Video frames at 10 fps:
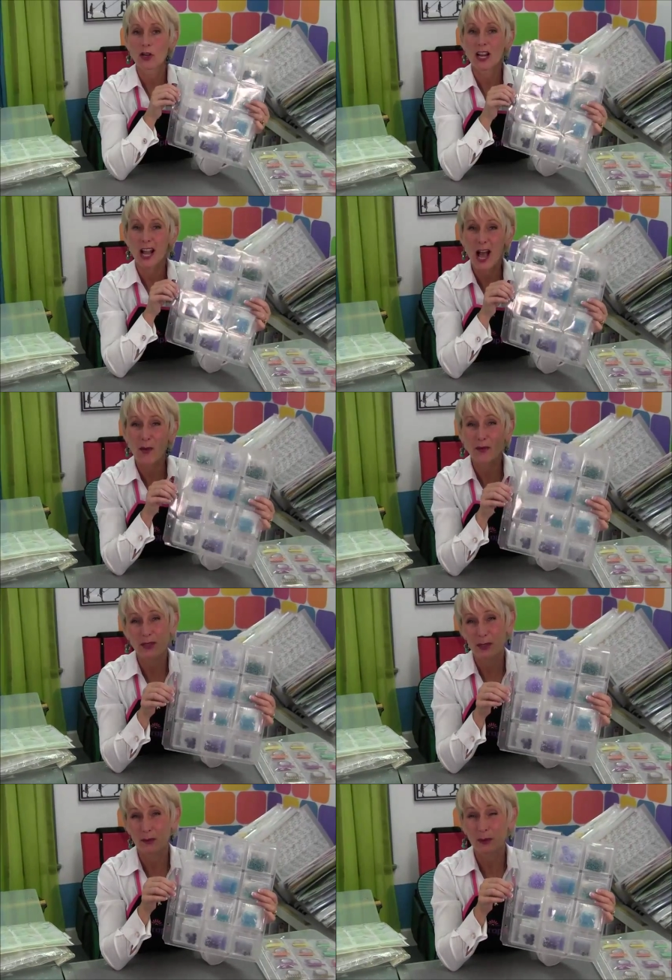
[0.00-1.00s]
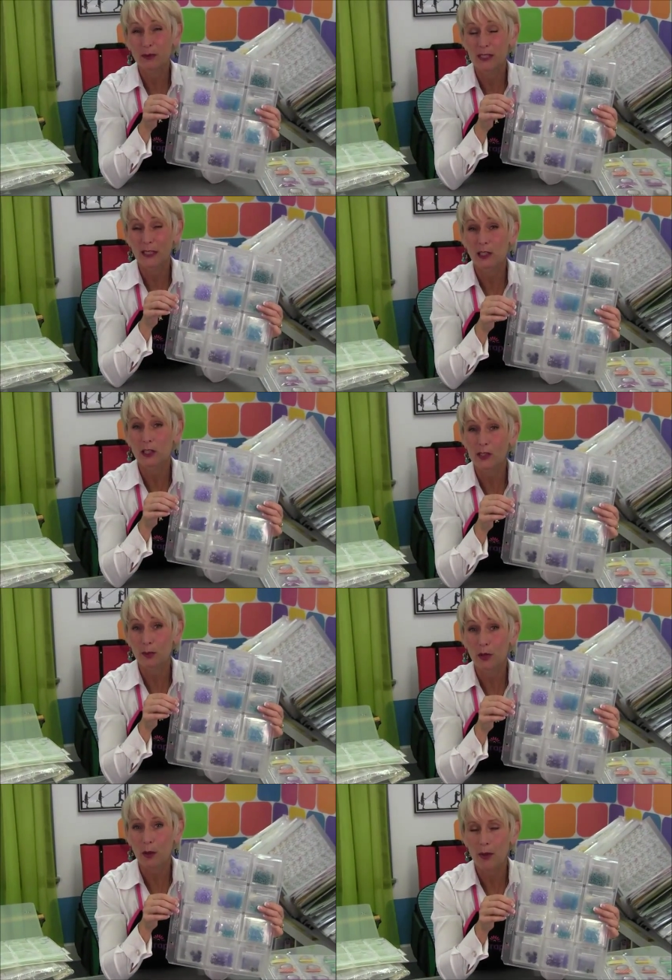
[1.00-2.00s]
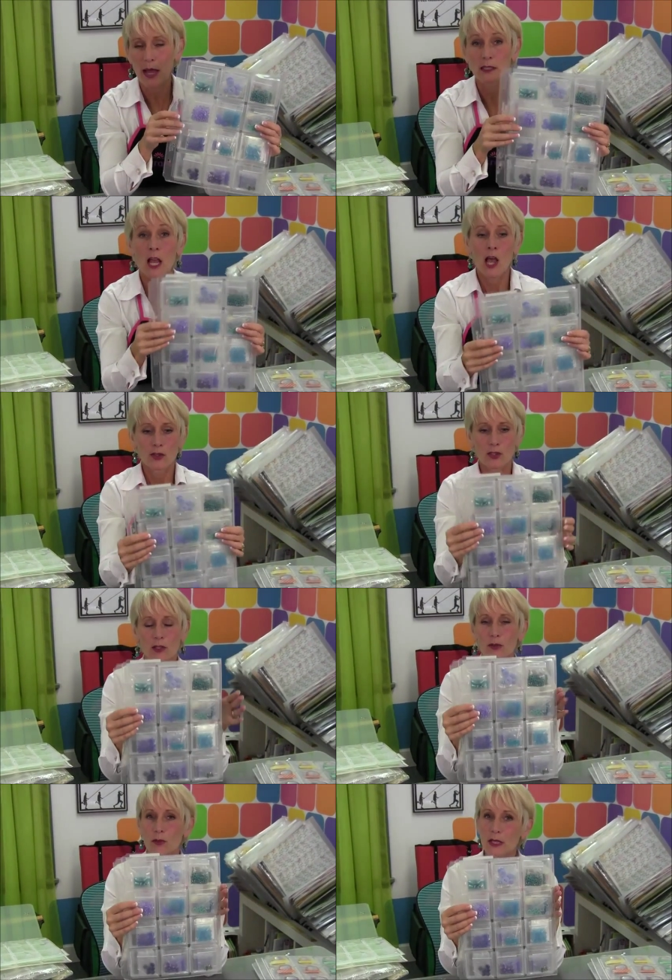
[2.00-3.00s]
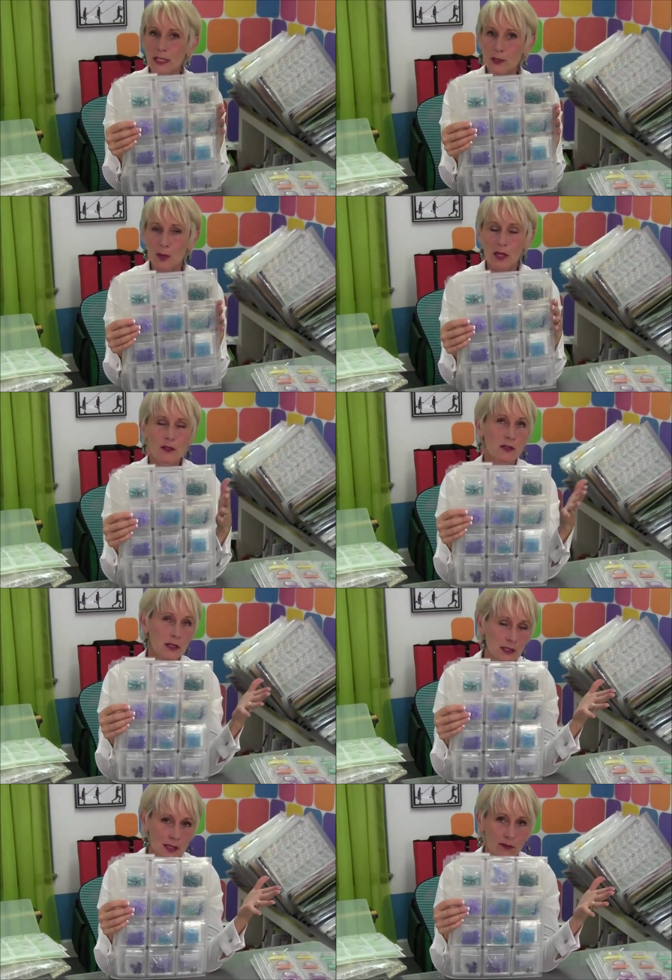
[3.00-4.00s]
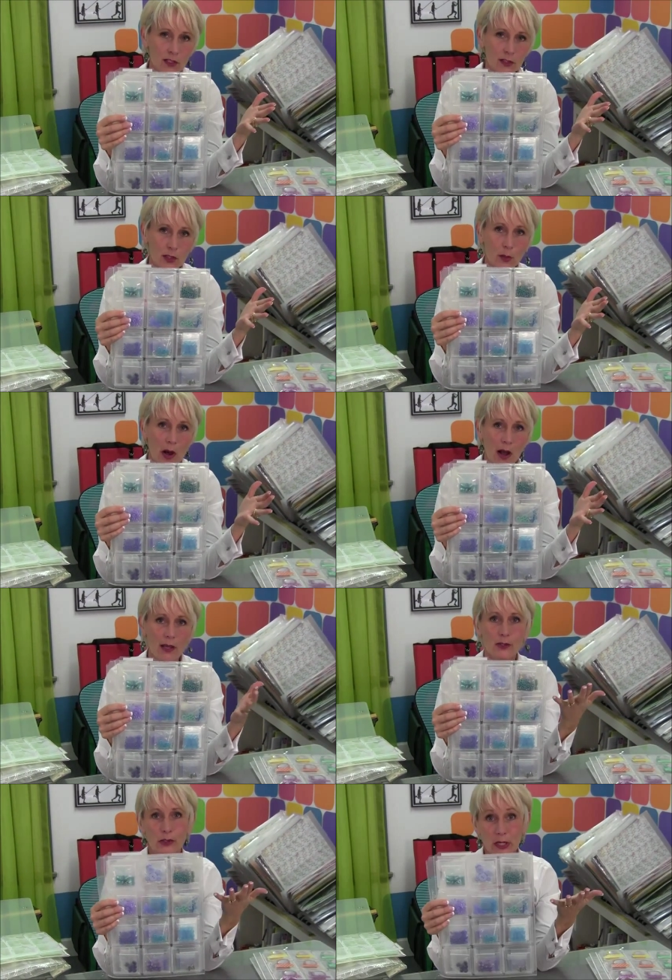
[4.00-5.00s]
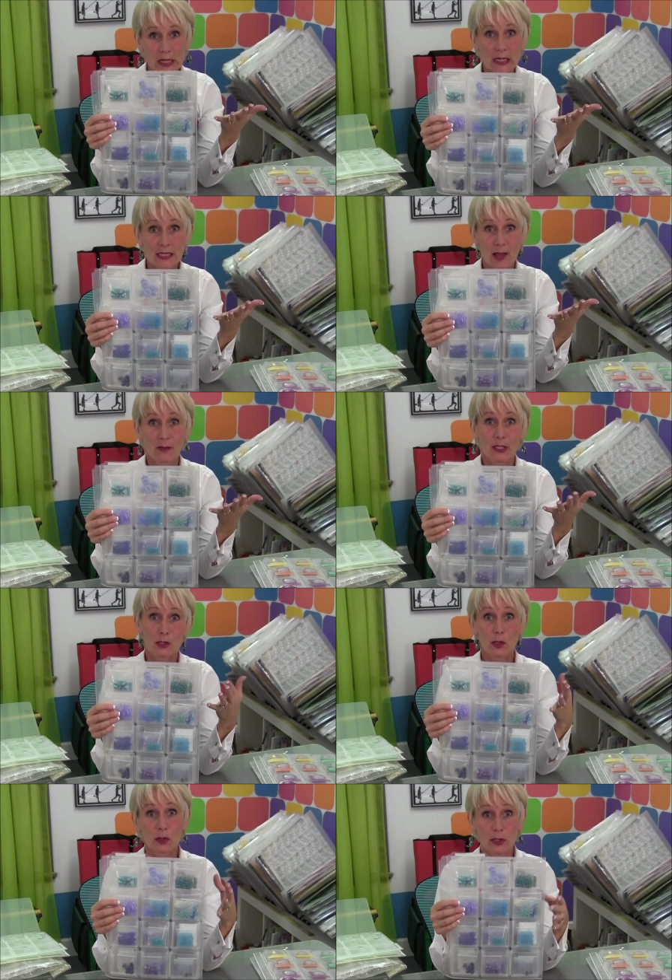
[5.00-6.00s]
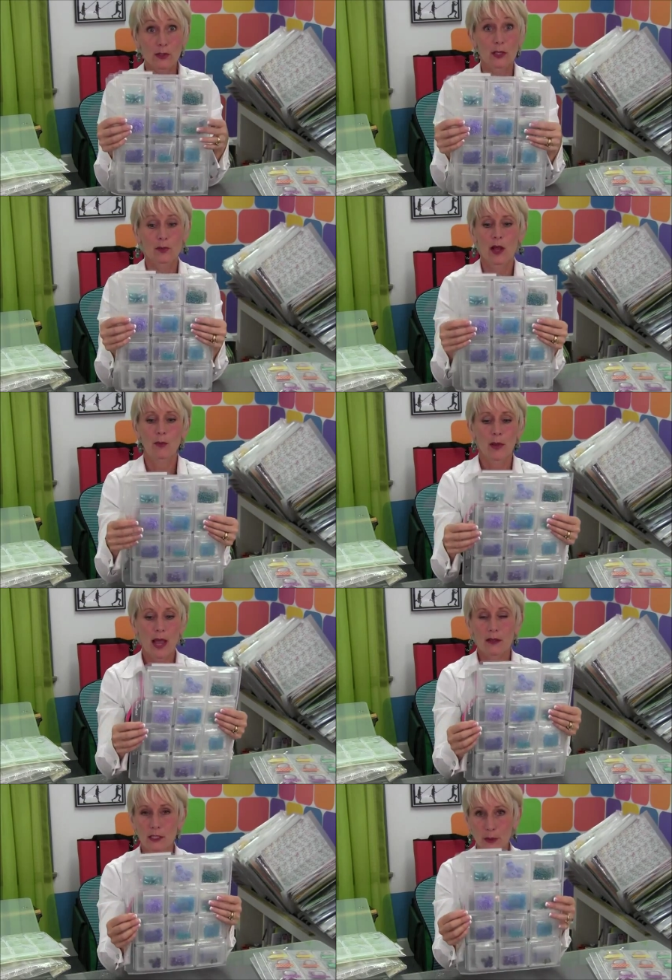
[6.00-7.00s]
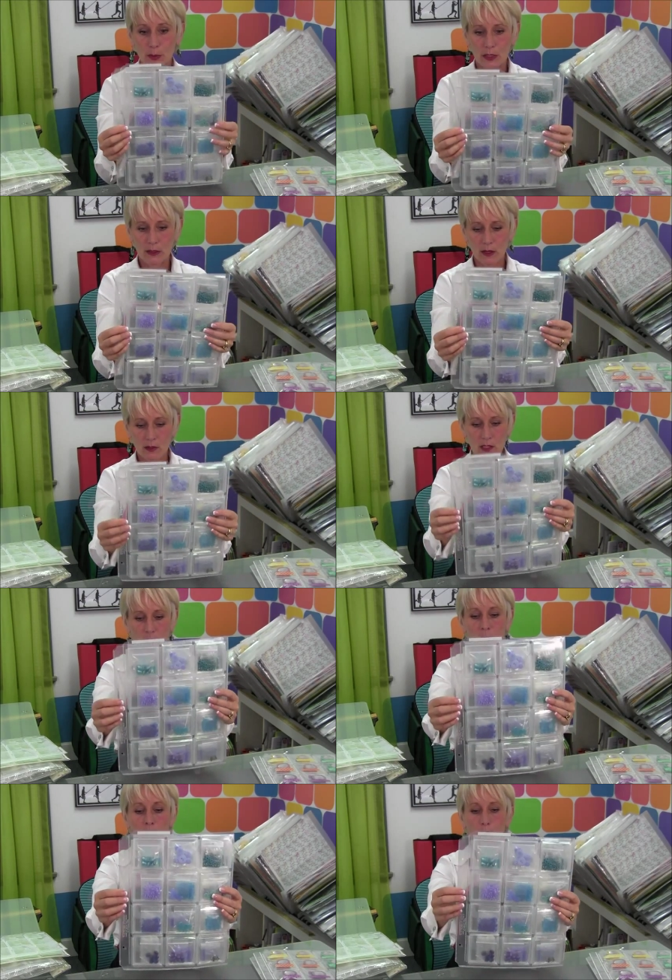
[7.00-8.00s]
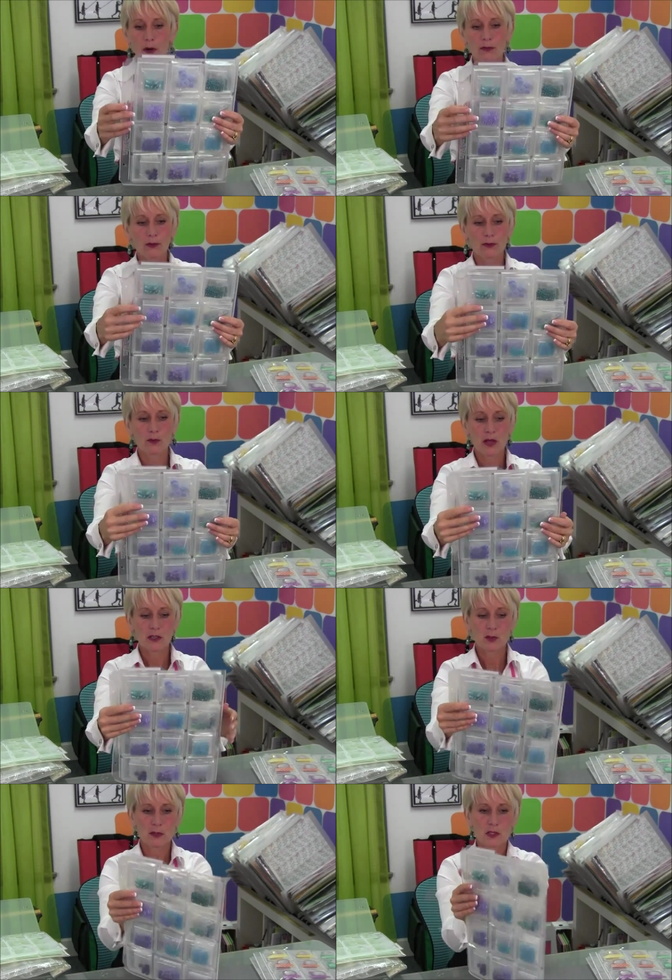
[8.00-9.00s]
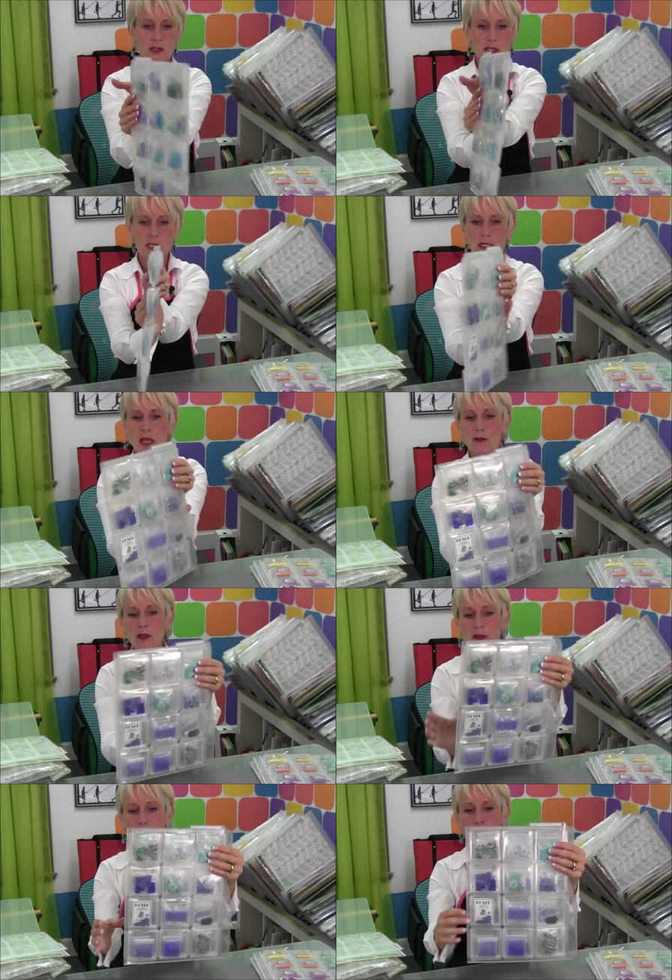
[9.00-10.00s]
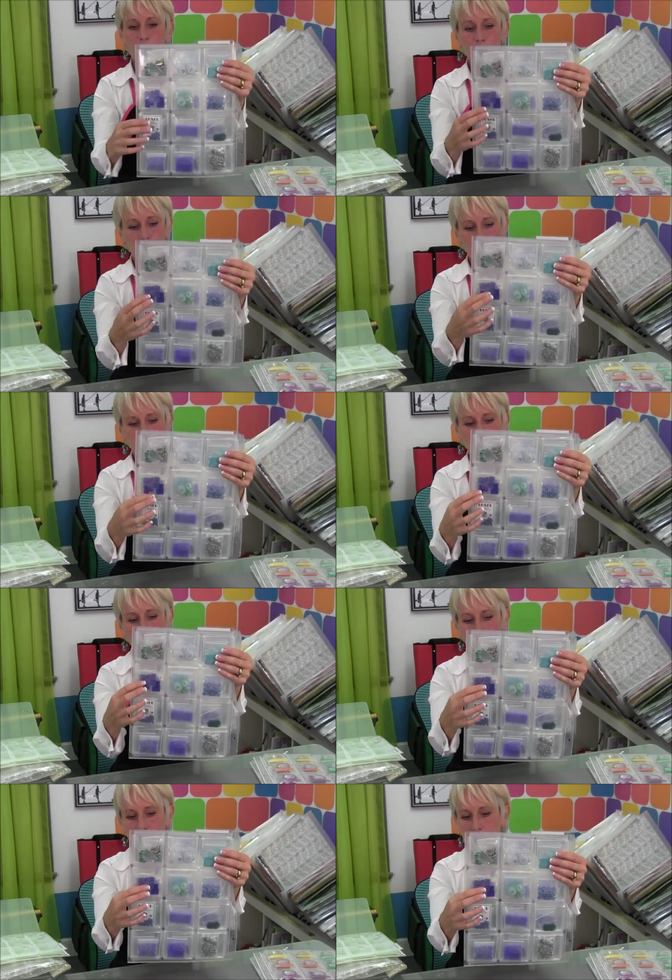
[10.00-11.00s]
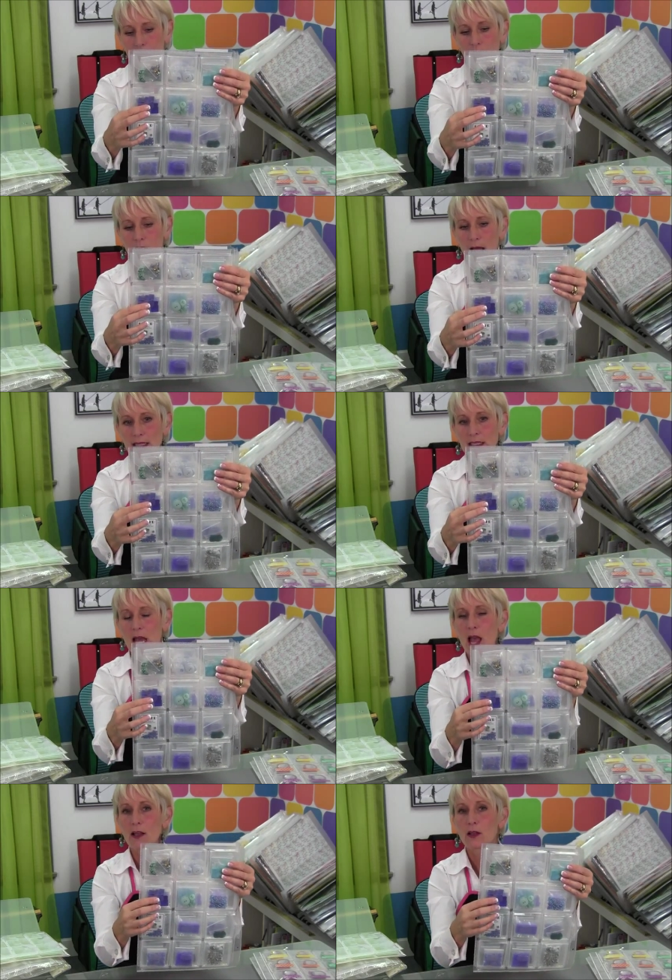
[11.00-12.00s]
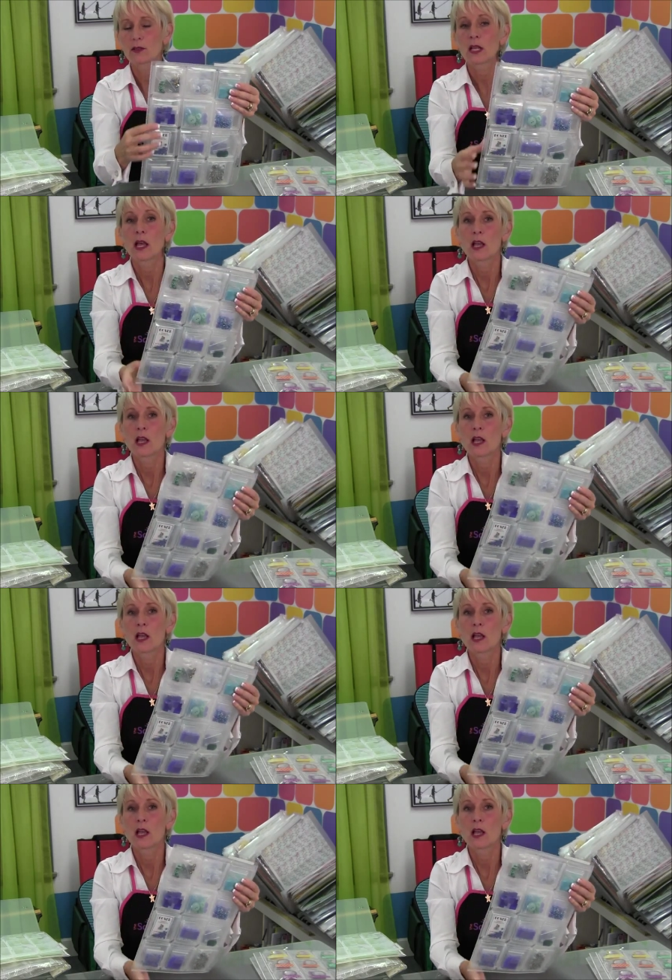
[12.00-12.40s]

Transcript: going to come with some li little Ziploc bags. So you get three of these pages at 72 pockets. You're going to get 72 little Ziploc bags to put in there. So perfect for embellishments. You can see everything from like they've got these little glass tiles.